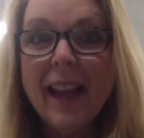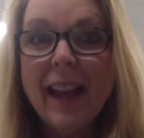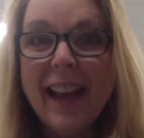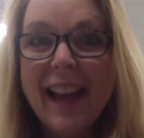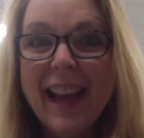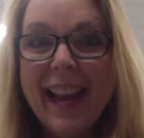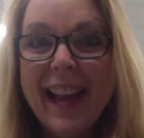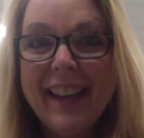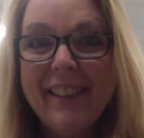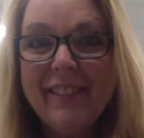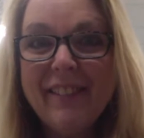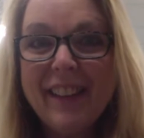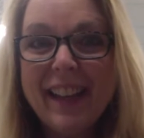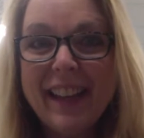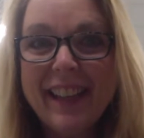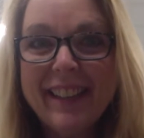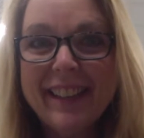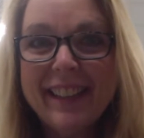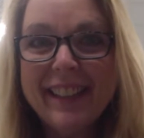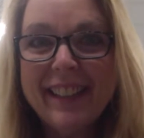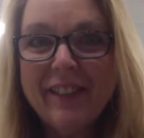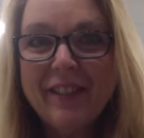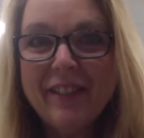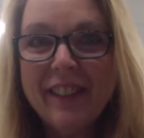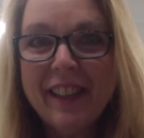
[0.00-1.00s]
Hey
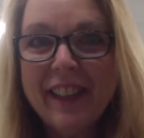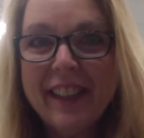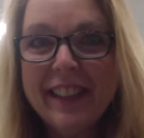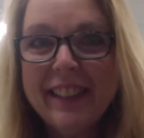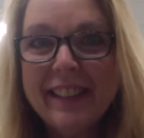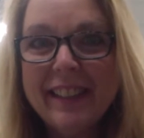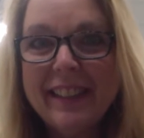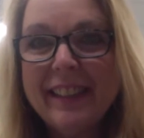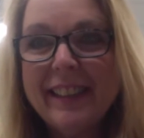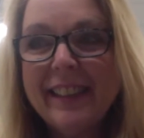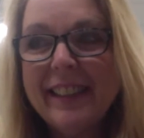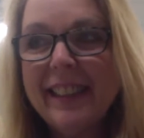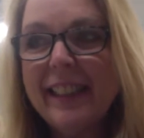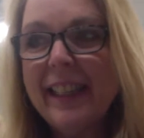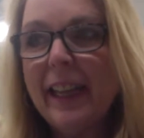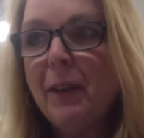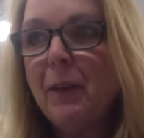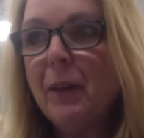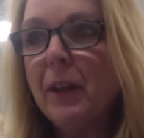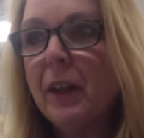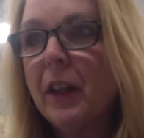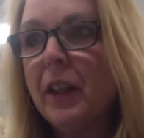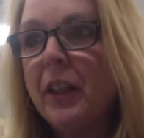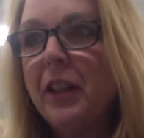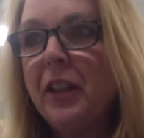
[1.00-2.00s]
violin friends, today
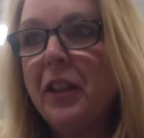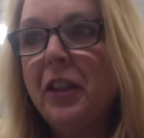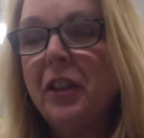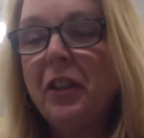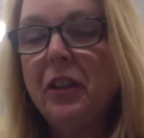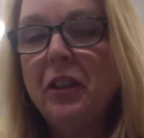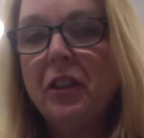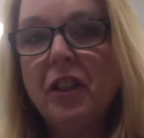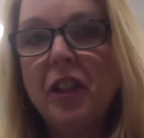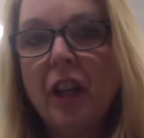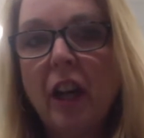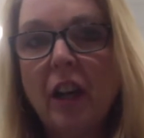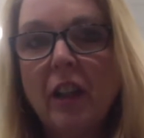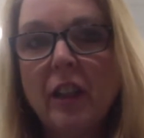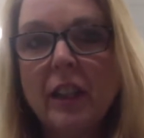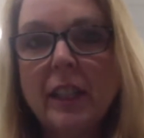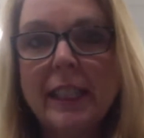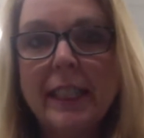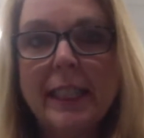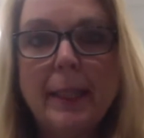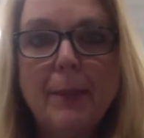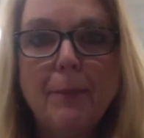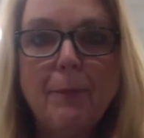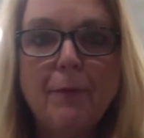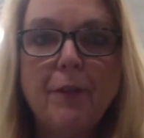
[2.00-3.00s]
we're going to do Shark's
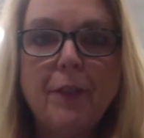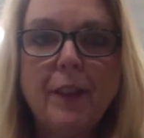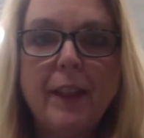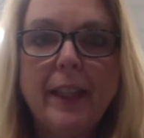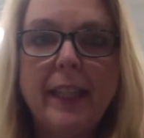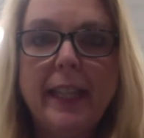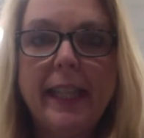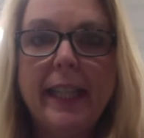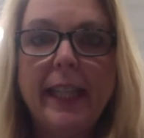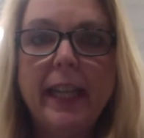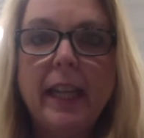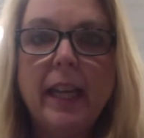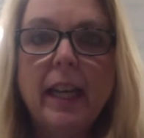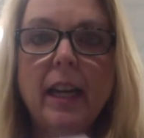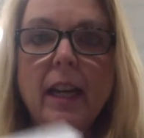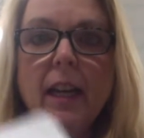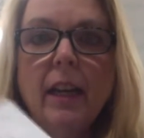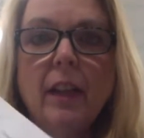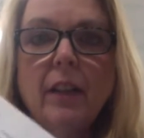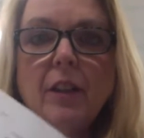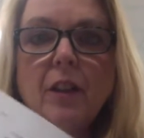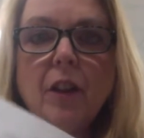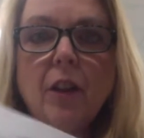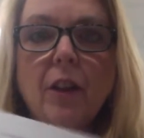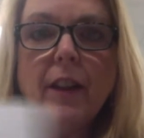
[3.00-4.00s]
Symphony.
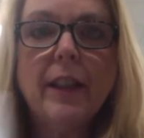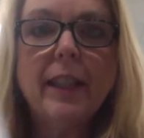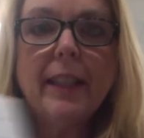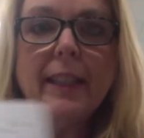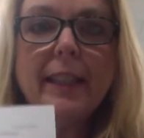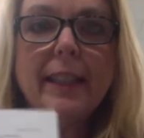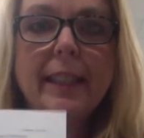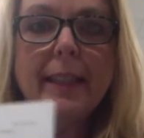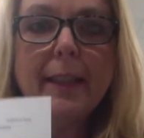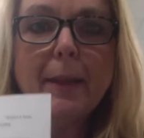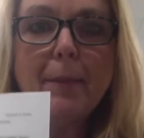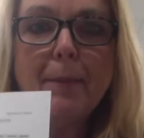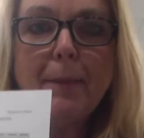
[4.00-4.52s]
So this is a